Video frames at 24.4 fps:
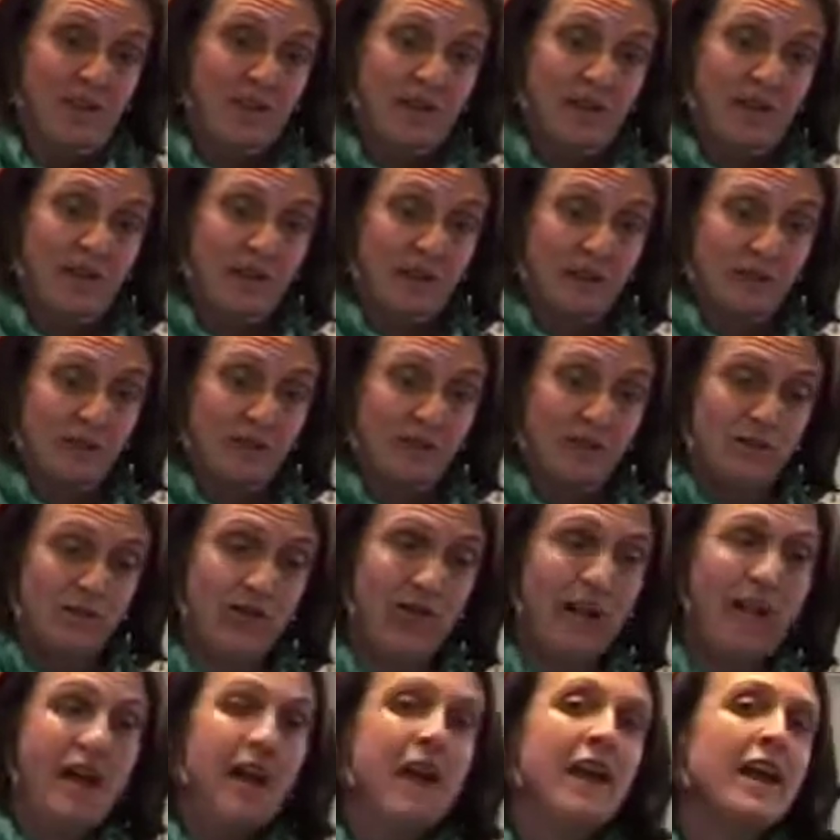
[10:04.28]
very useful.
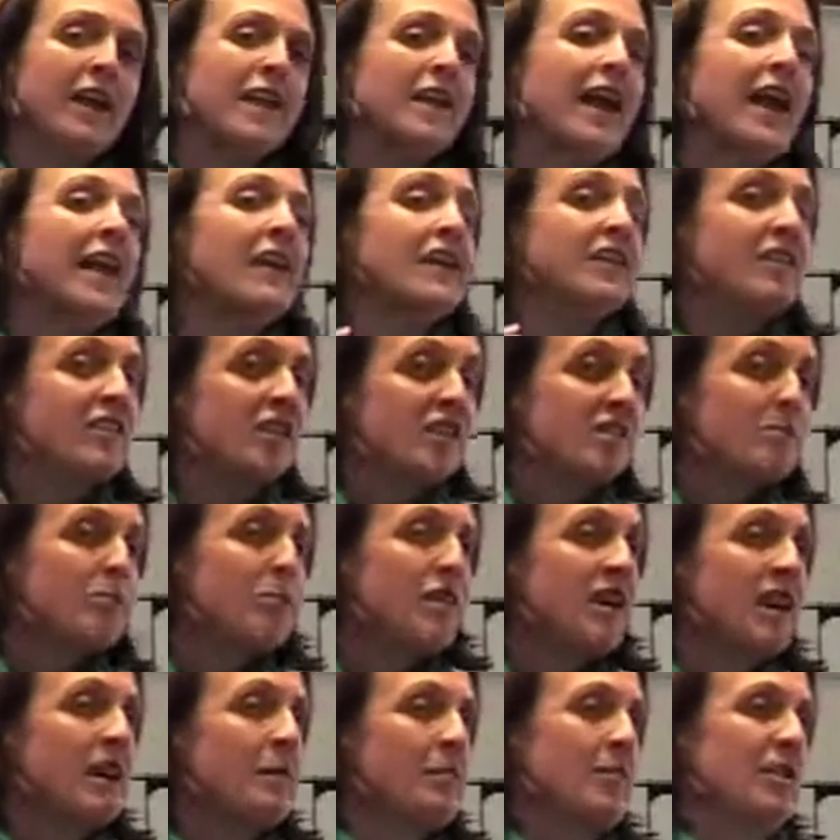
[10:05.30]
Again, it does
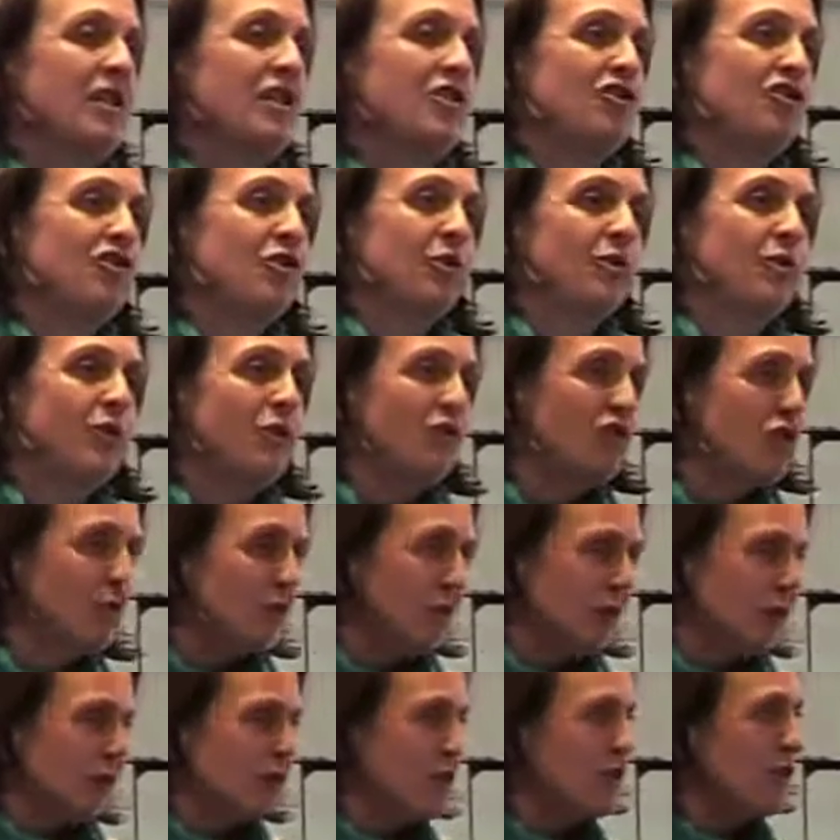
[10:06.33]
bring up the issue of you have to
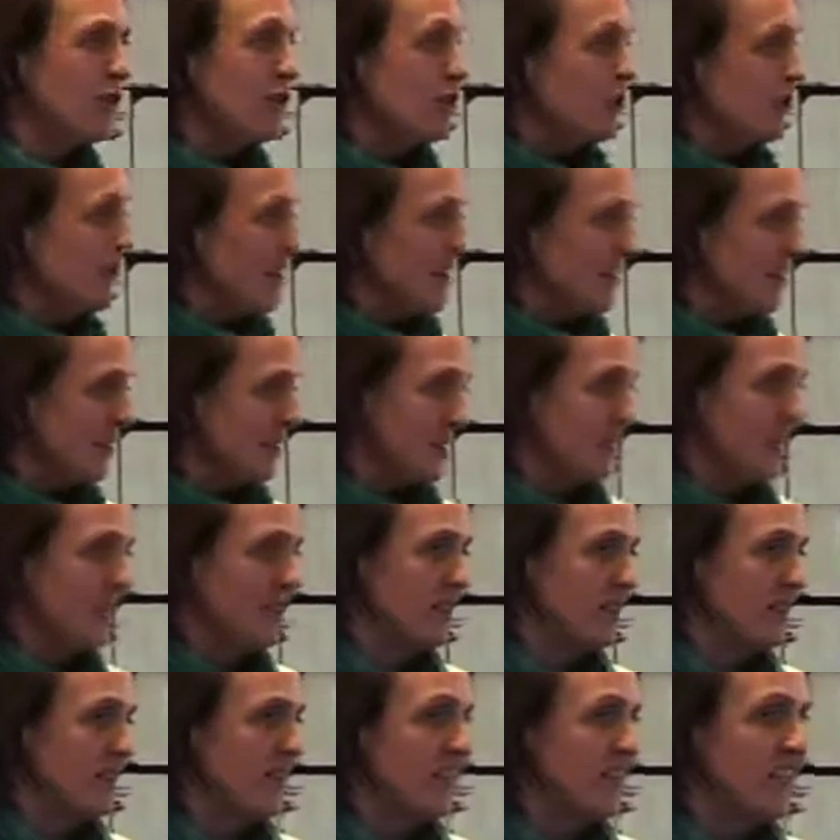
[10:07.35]
be sure that your data
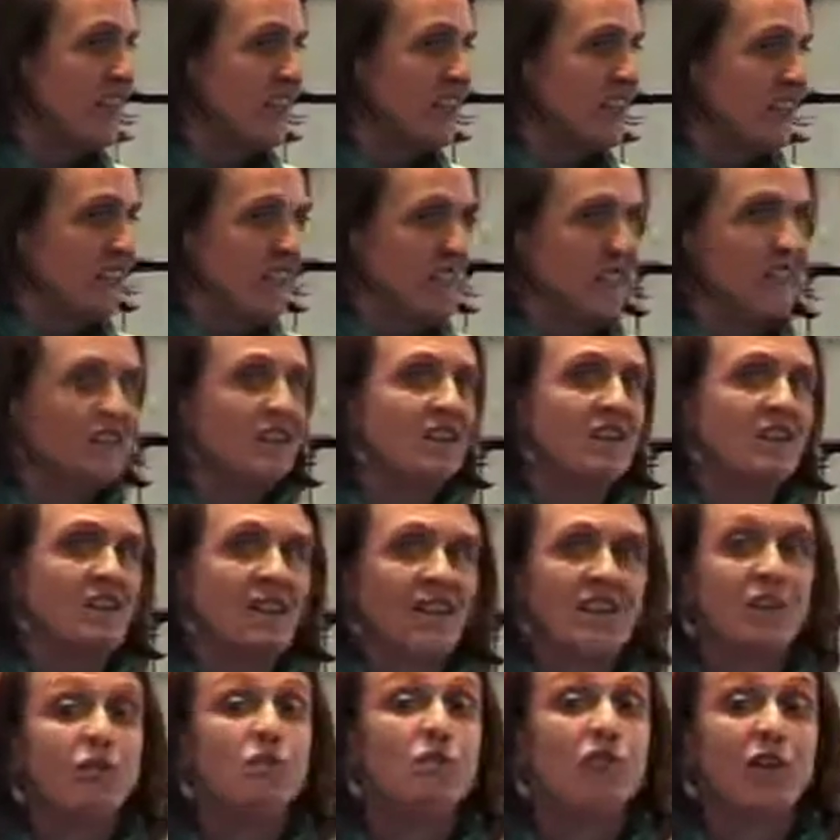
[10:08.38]
sets are actually,
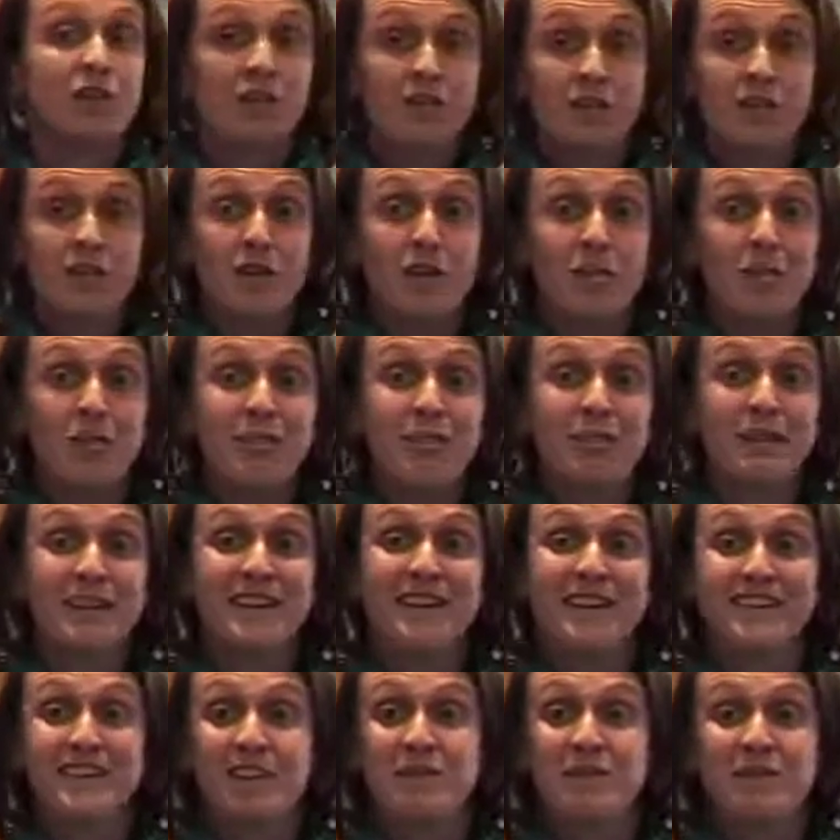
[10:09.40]
can you trust them?
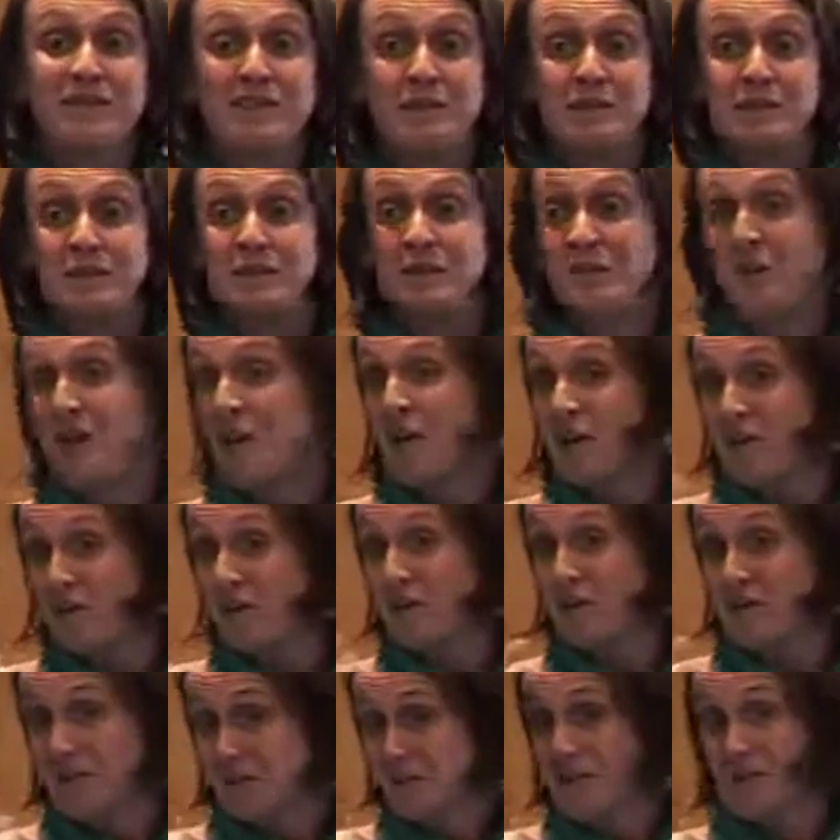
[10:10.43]
Because obviously people are
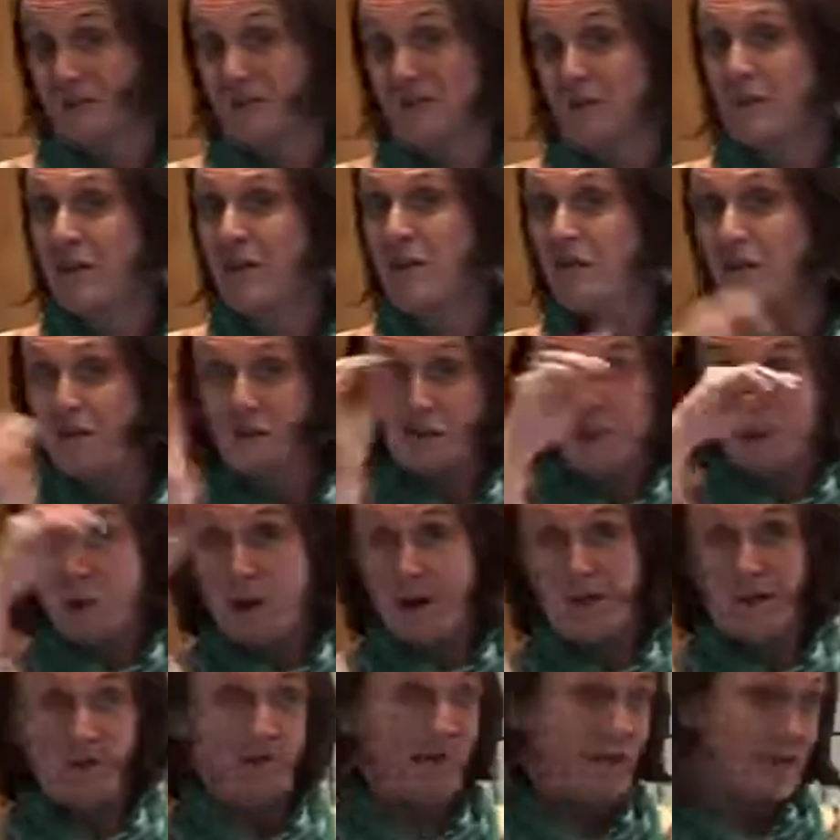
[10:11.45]
going to trust them, even if you
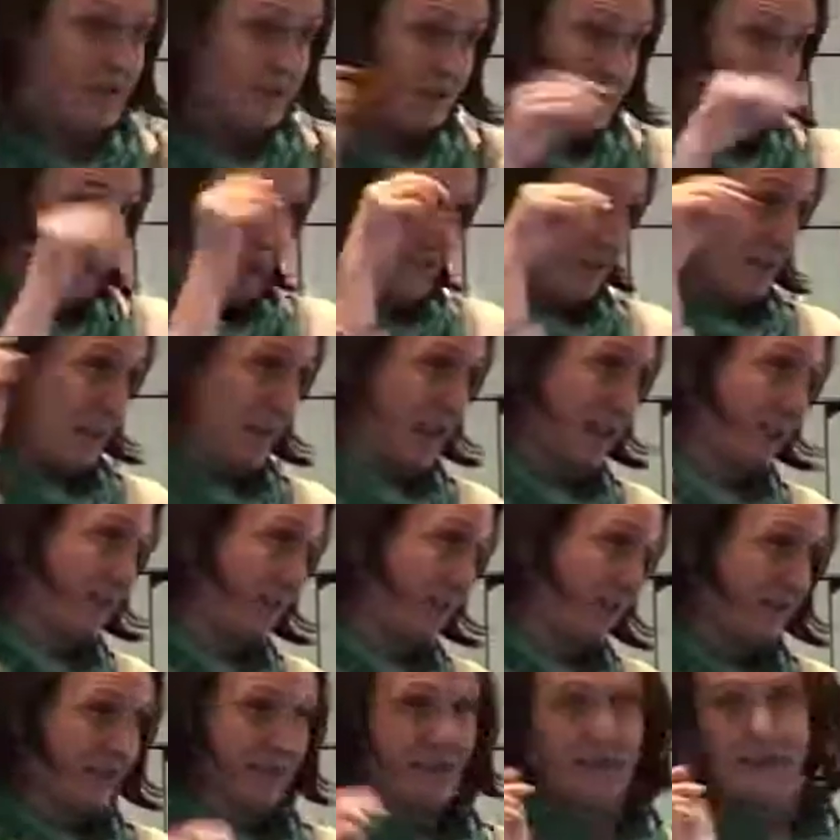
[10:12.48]
have a fancy disclaimer
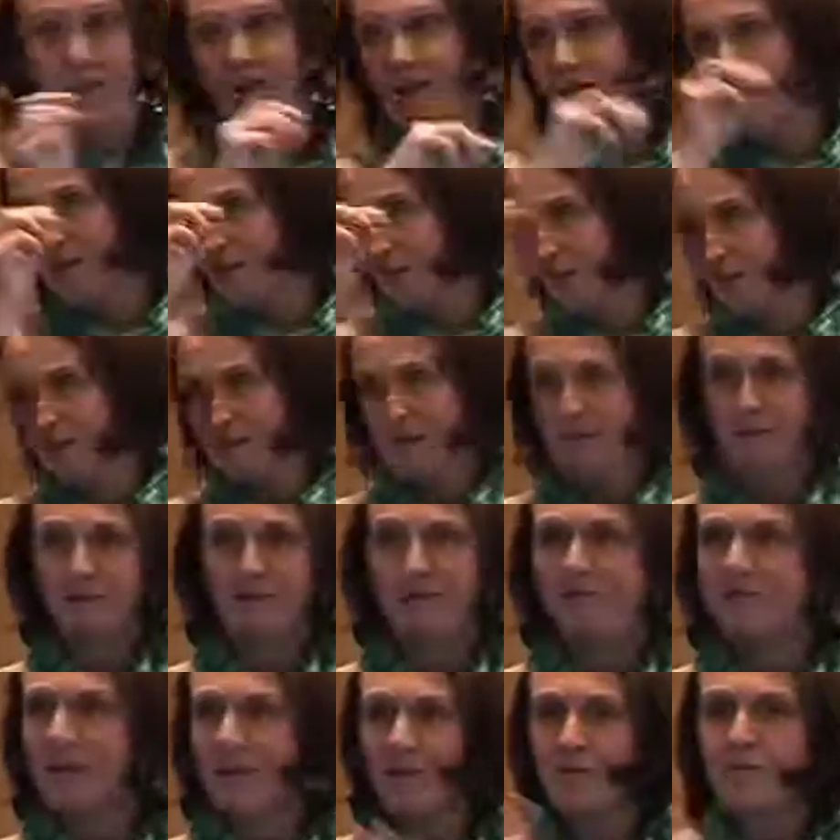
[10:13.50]
saying, you know, we
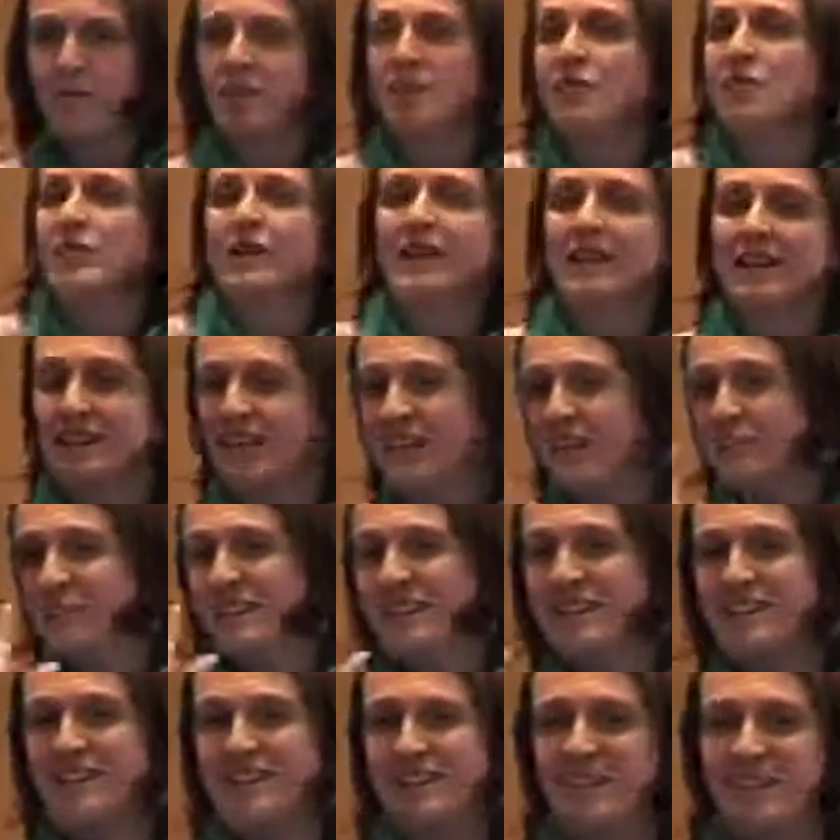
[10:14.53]
have no legal
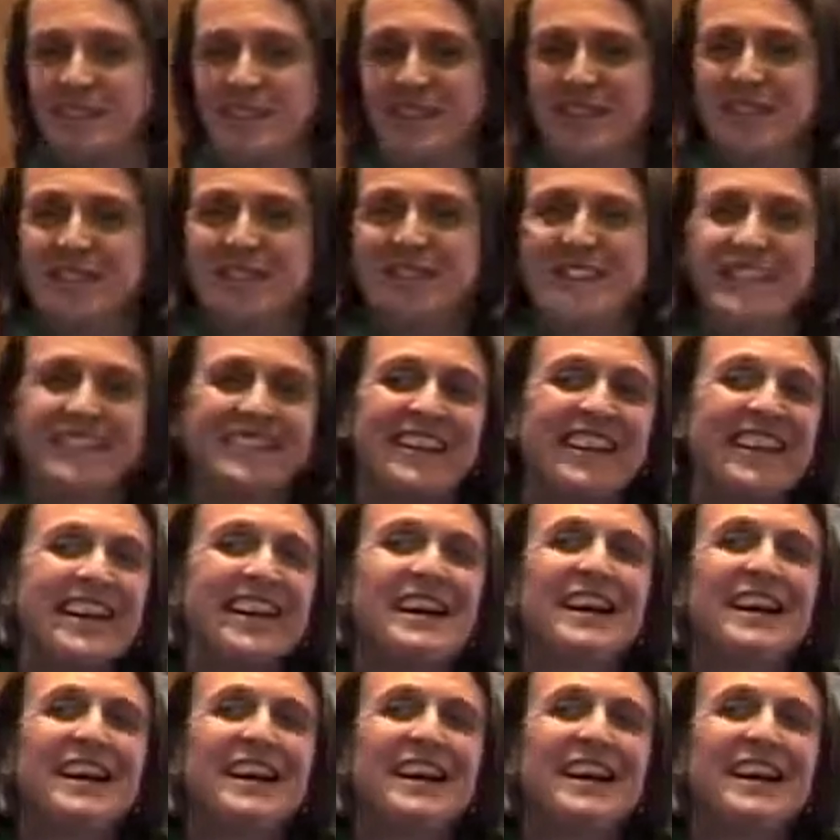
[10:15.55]
liabilities for any of this.